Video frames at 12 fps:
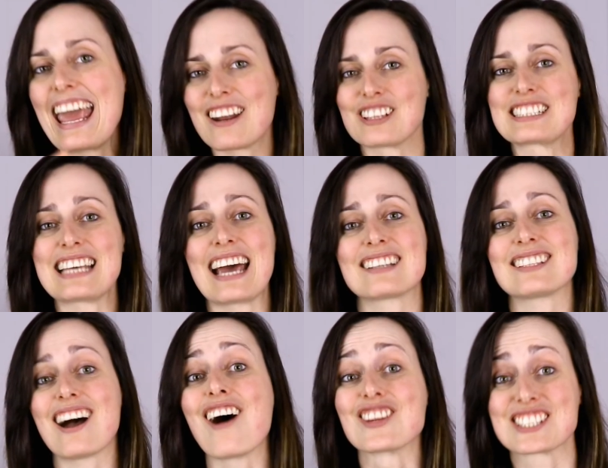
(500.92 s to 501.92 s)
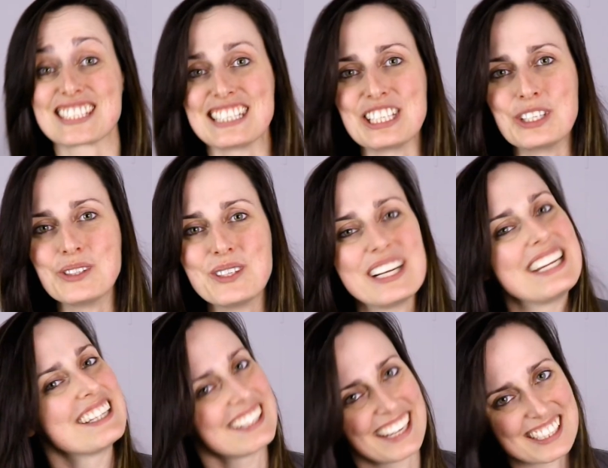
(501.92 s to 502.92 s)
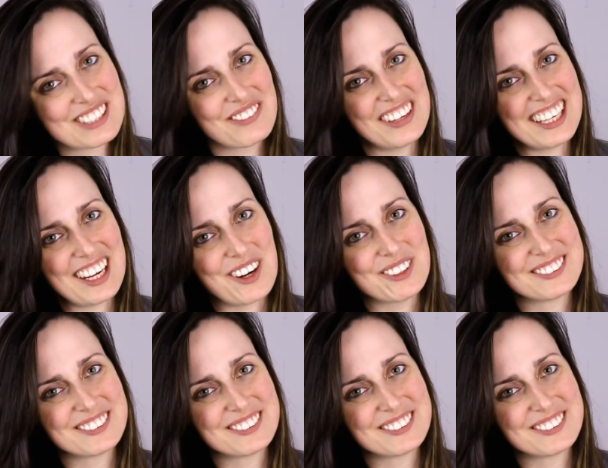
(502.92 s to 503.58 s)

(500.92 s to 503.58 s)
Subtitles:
And on that, I'll see you in the next video.